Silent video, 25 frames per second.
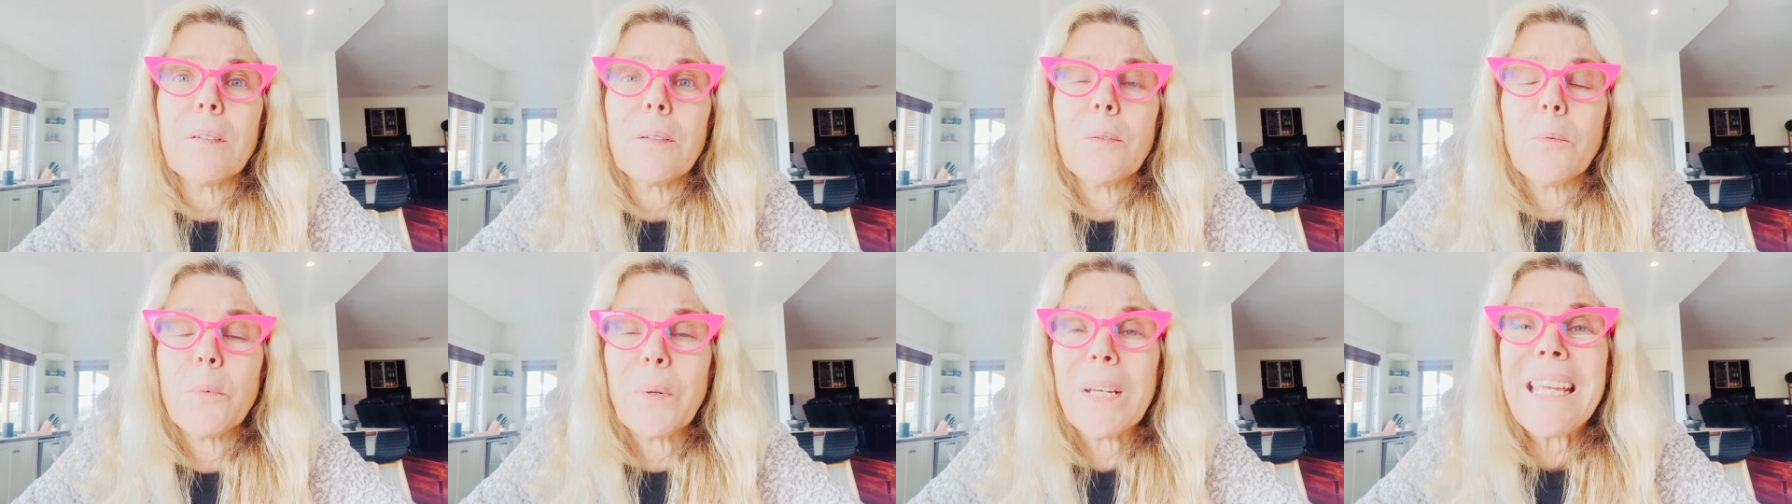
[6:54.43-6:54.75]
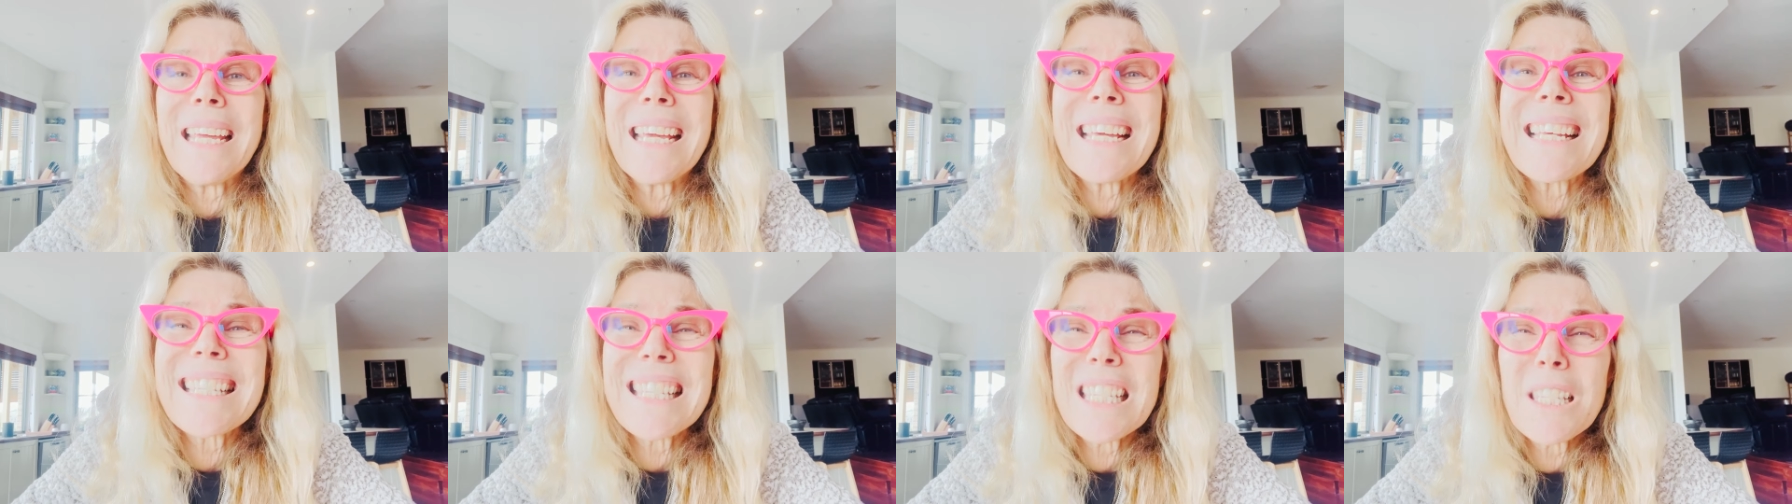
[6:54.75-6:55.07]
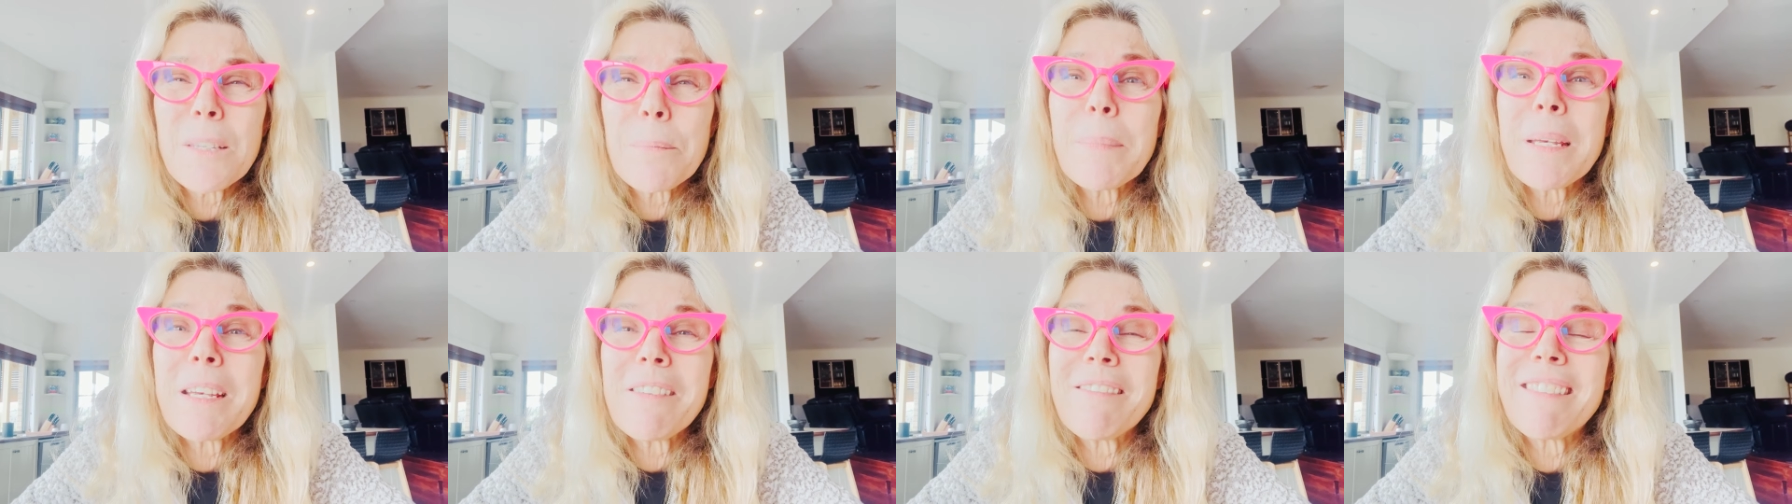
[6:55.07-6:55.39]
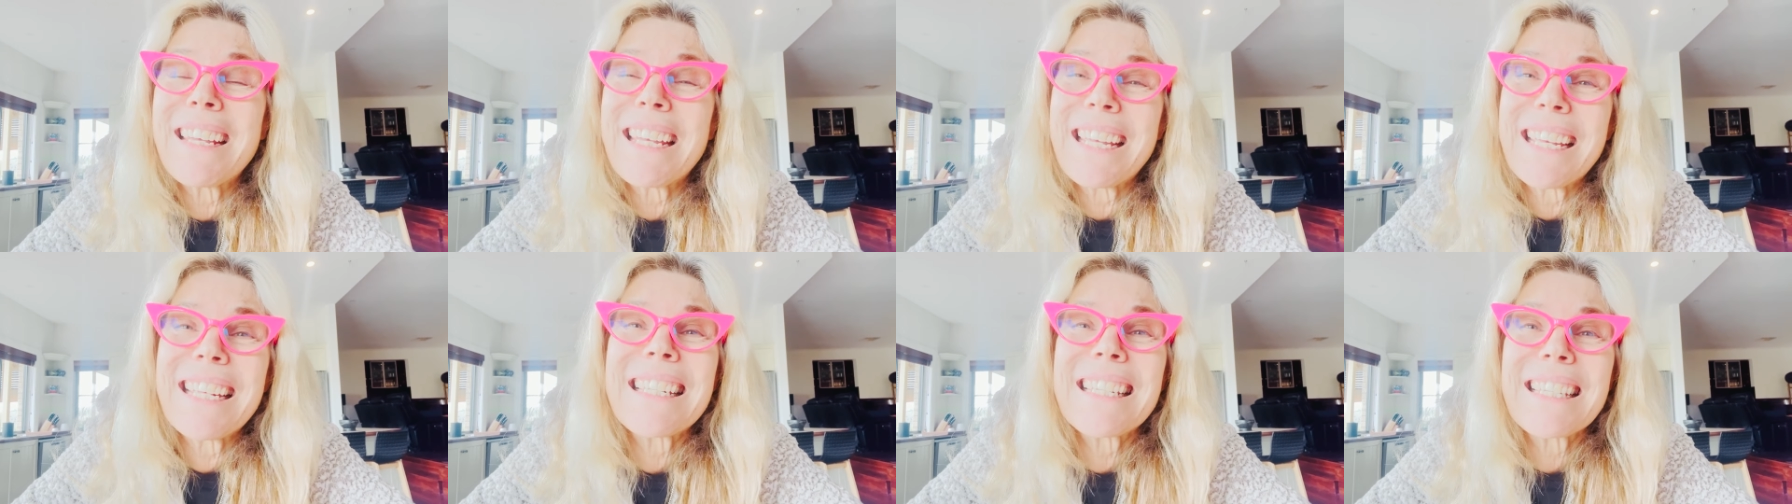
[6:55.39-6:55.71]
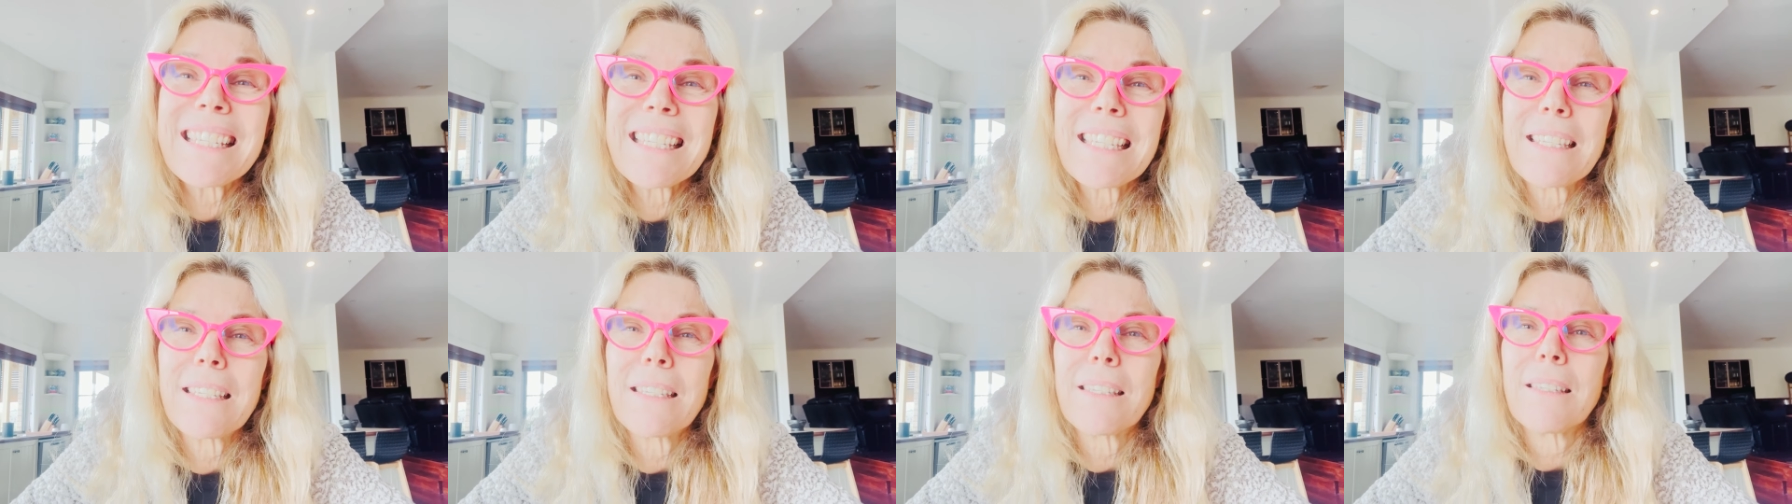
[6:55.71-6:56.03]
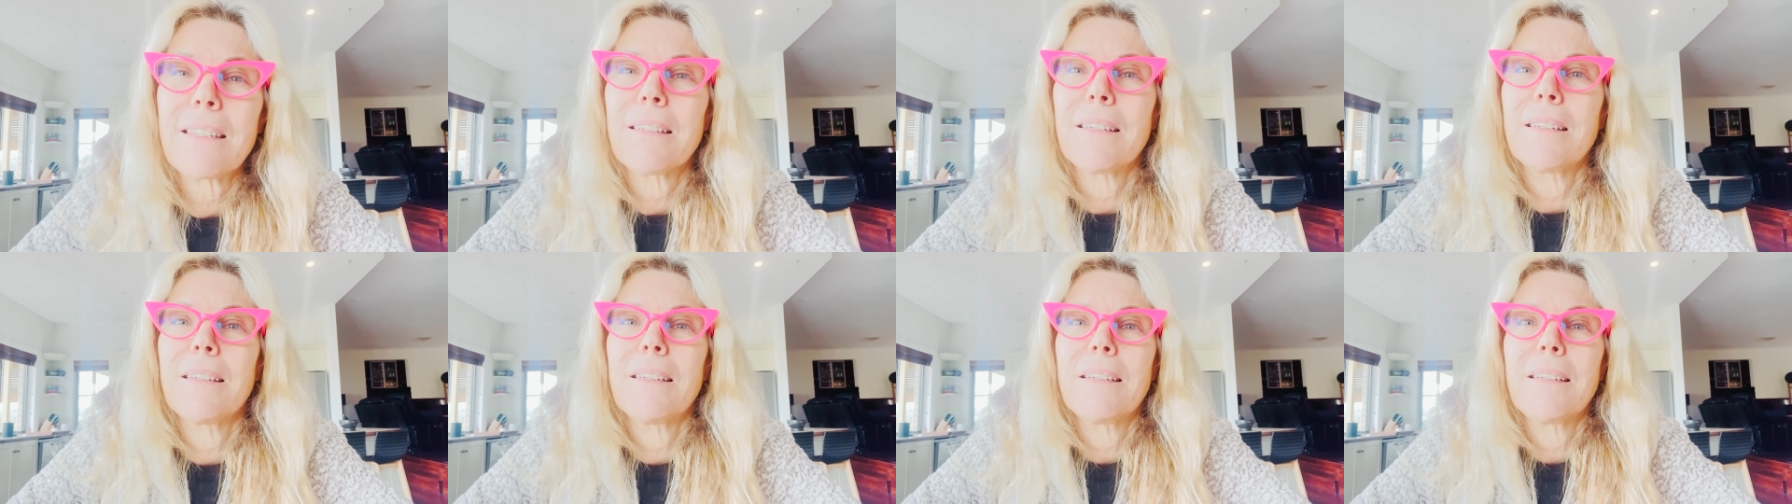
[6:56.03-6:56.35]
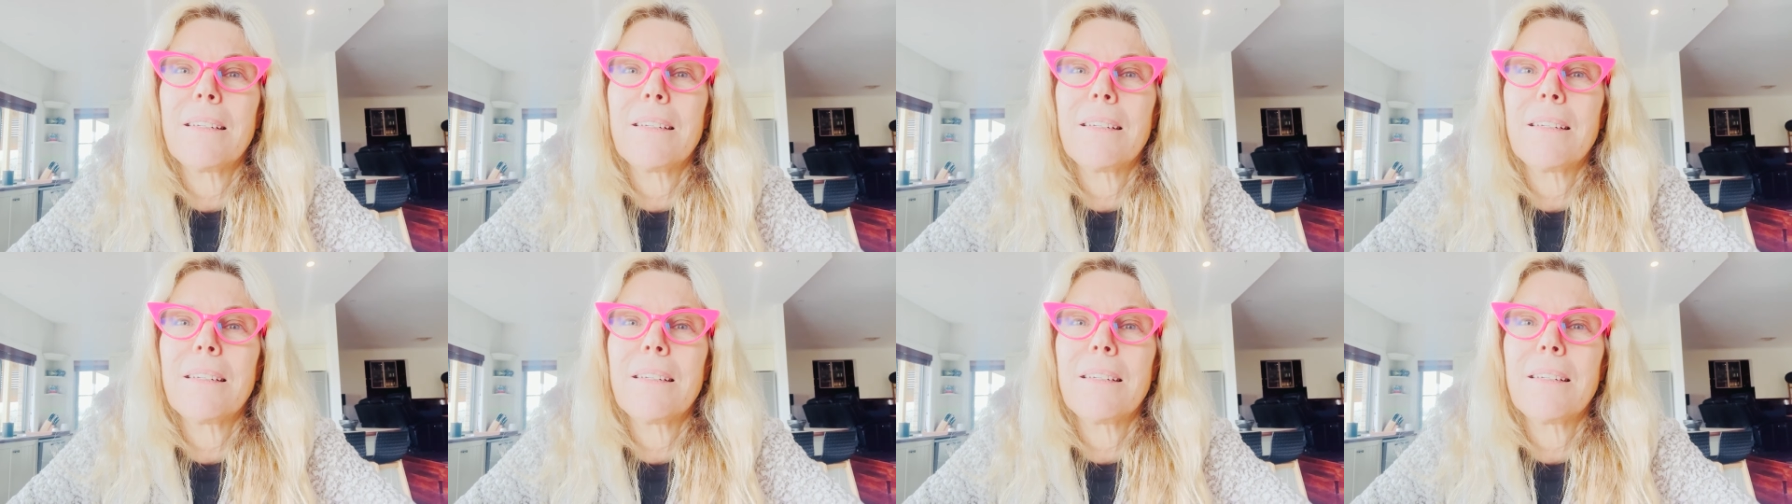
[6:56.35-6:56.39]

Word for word: We experience.